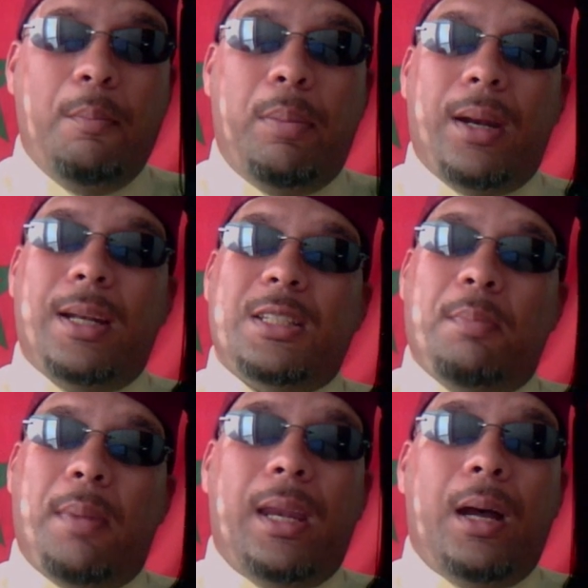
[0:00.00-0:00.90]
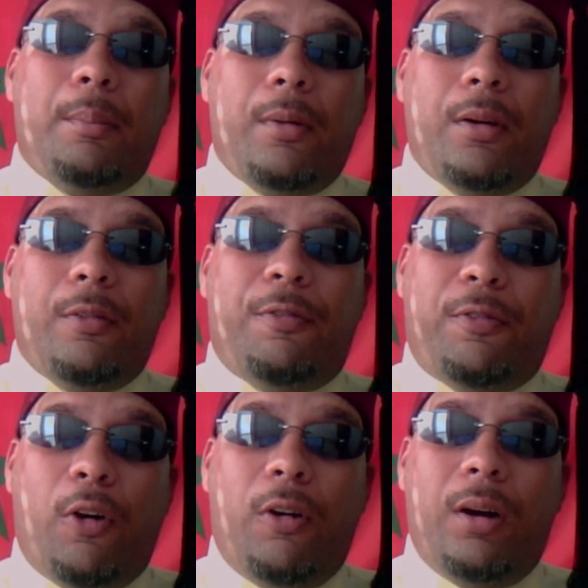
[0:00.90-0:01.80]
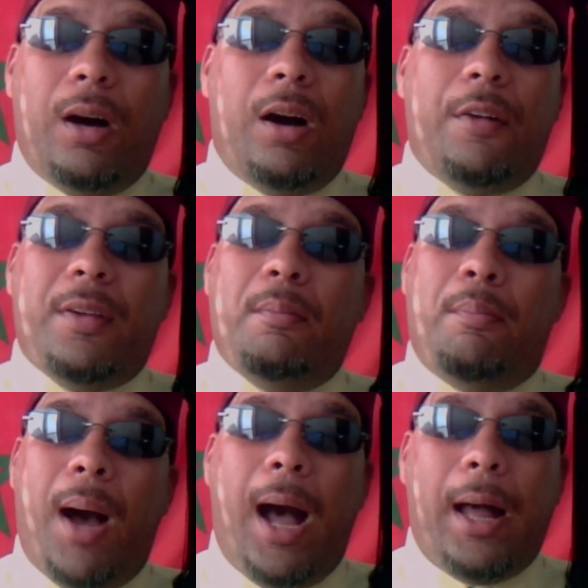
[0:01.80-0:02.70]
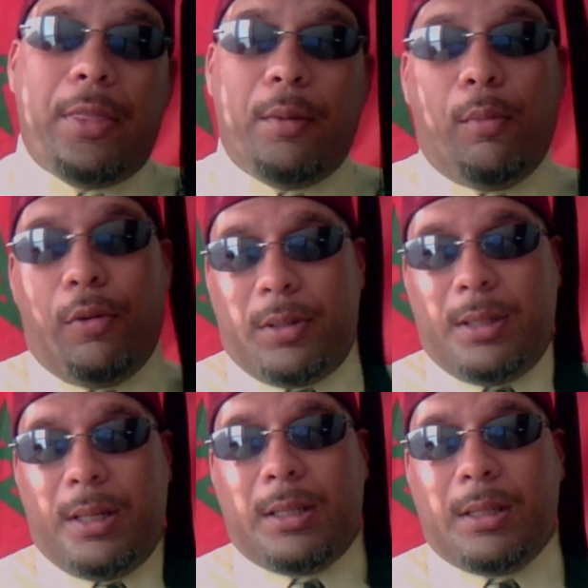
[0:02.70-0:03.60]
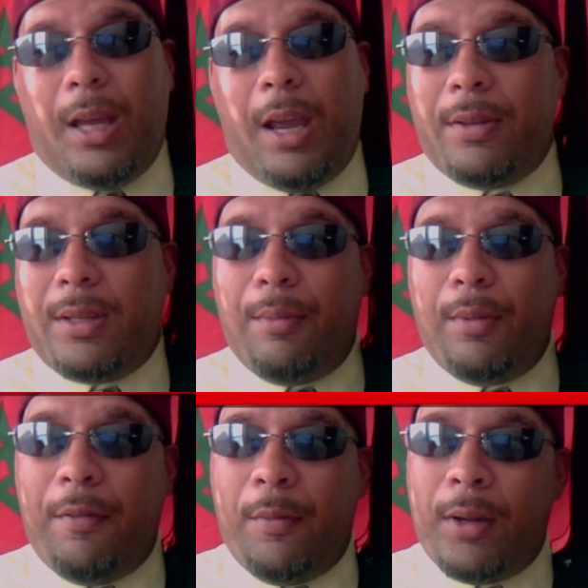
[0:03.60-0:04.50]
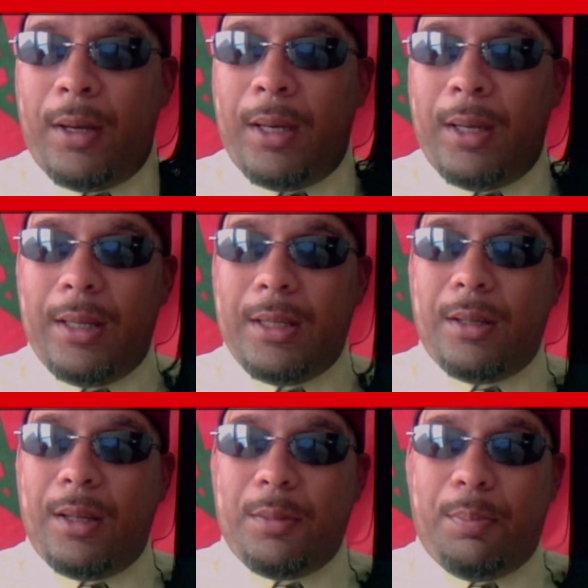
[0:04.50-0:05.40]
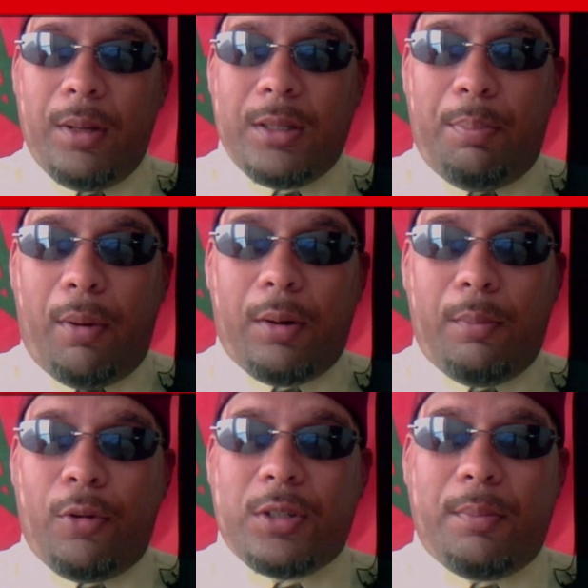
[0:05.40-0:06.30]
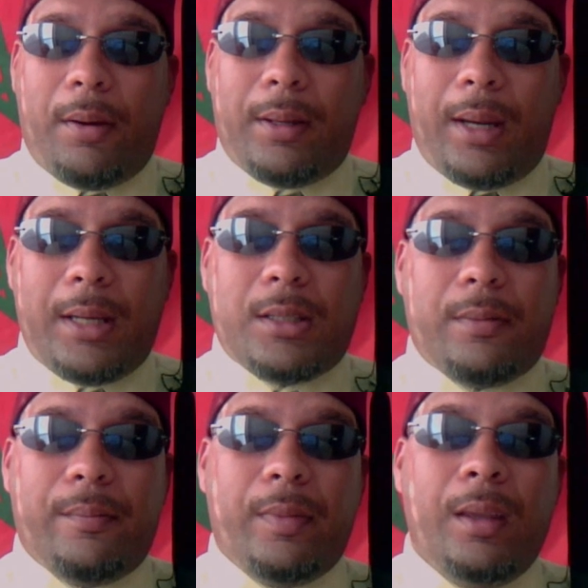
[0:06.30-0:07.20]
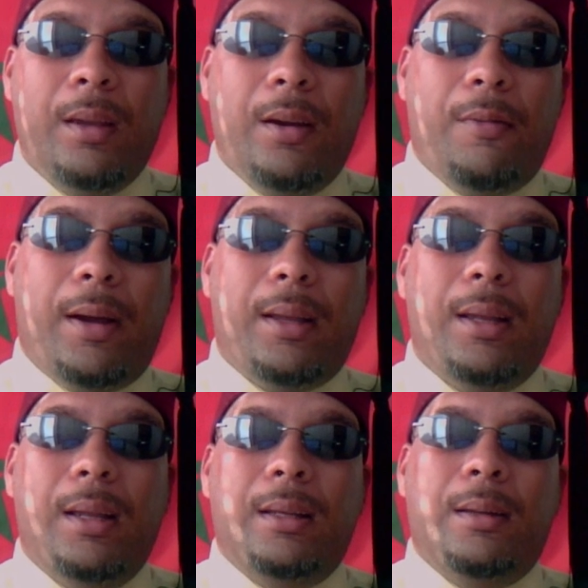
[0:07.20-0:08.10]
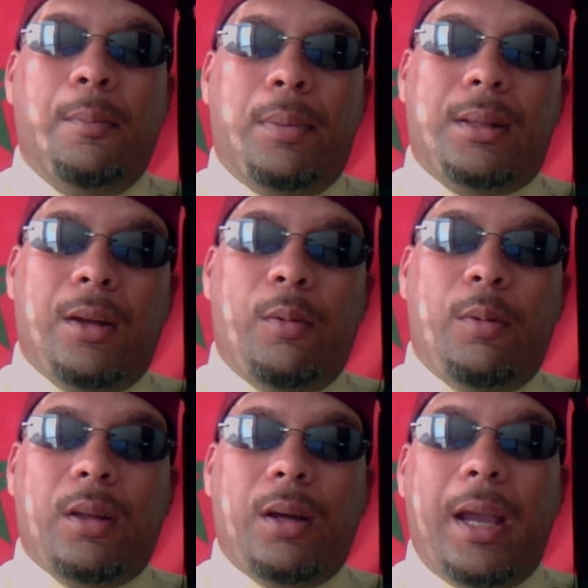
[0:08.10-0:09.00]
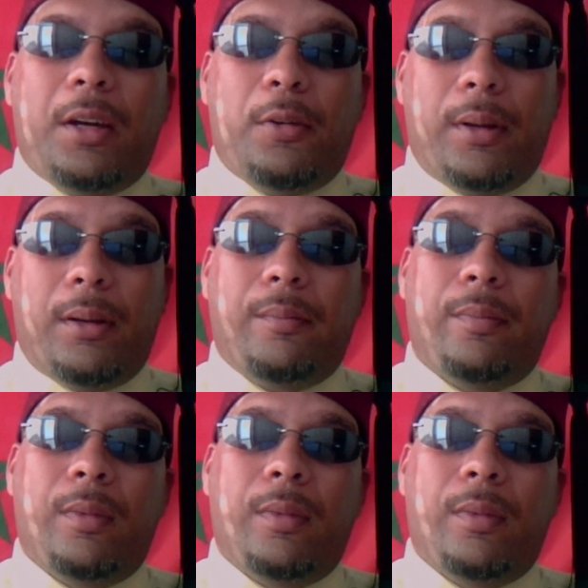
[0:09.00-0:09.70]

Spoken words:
but it is made up for, of, and by the Moorish nation. Everyone in it is a part of the Moorish American nation, right? But the ignorant,